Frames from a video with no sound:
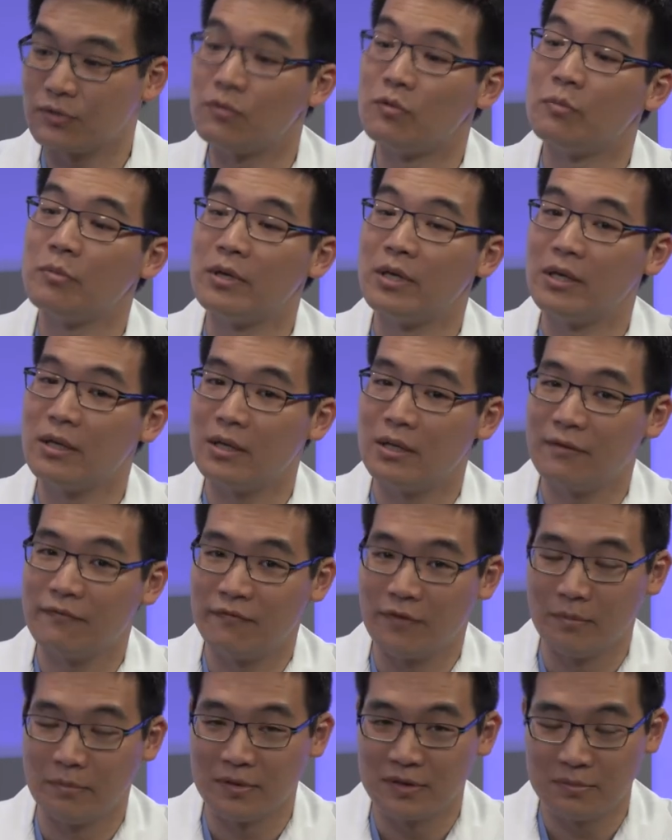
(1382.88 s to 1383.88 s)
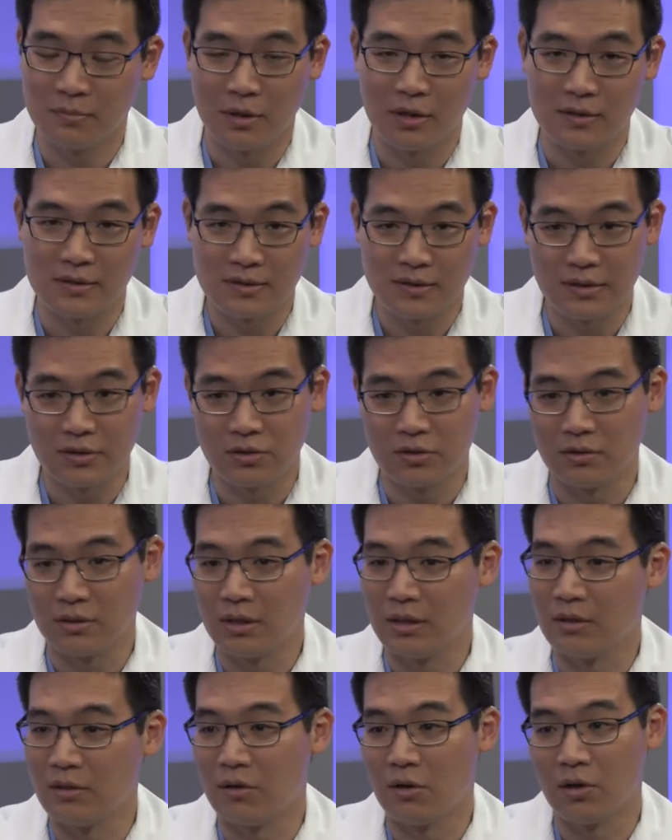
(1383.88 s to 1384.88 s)
will put it in from a small incision
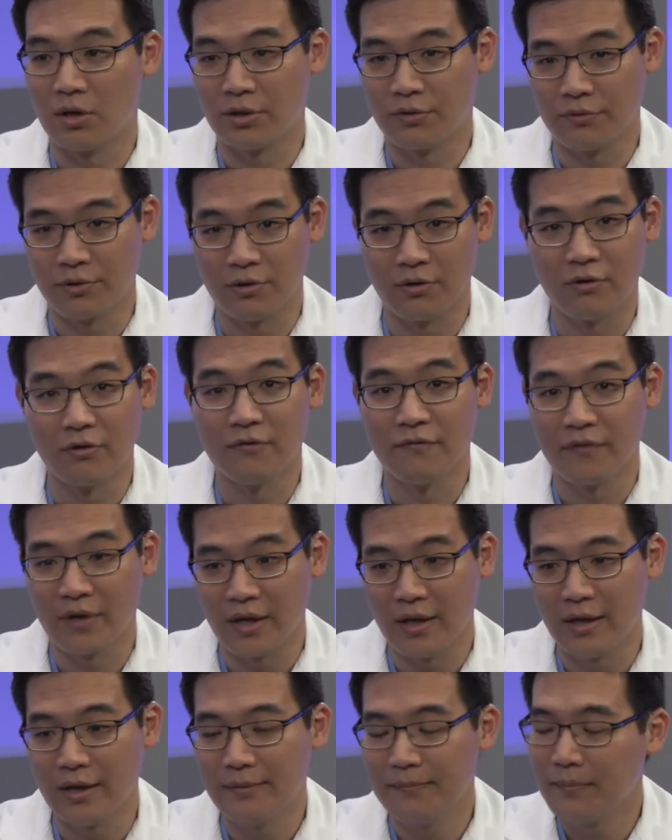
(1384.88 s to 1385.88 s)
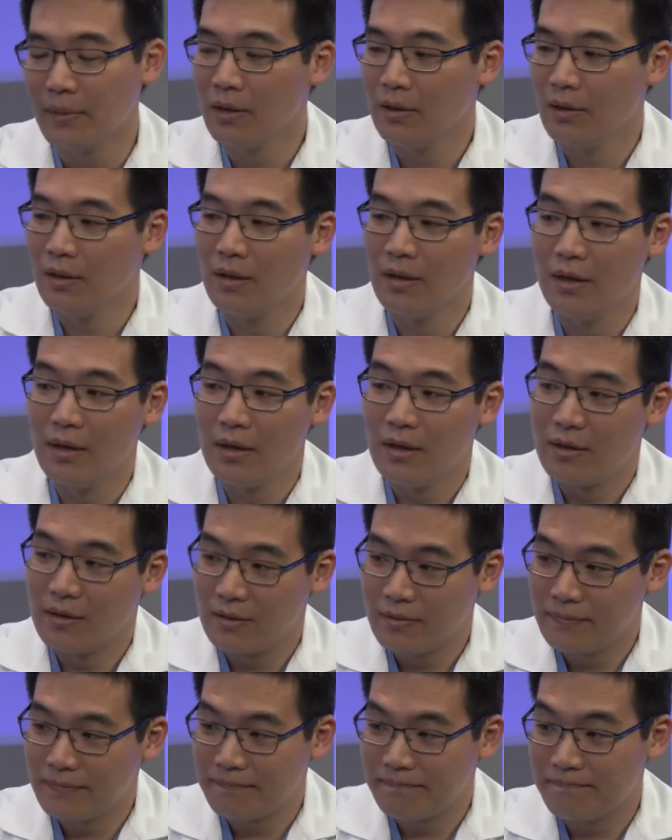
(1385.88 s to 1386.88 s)
in an artery or a vein.
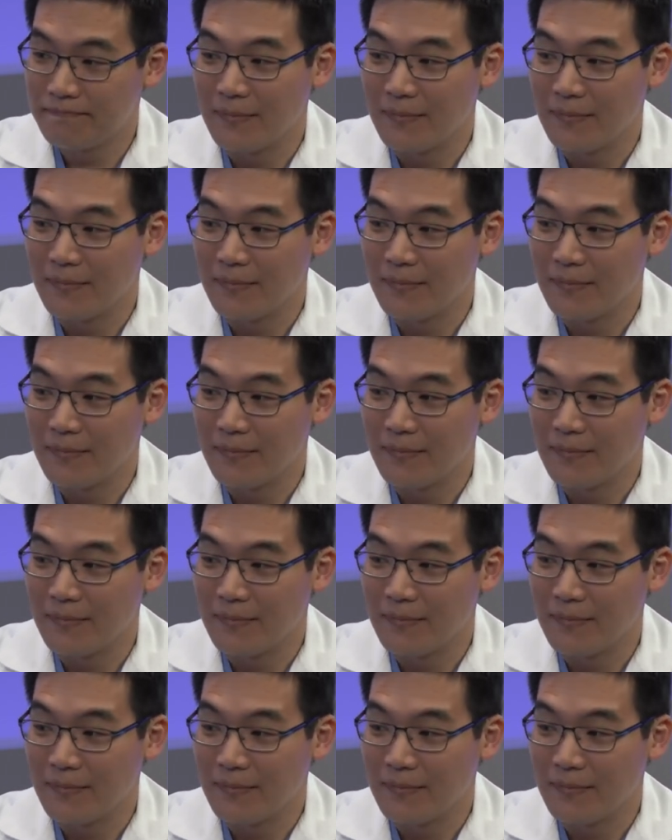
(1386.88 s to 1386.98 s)
Really?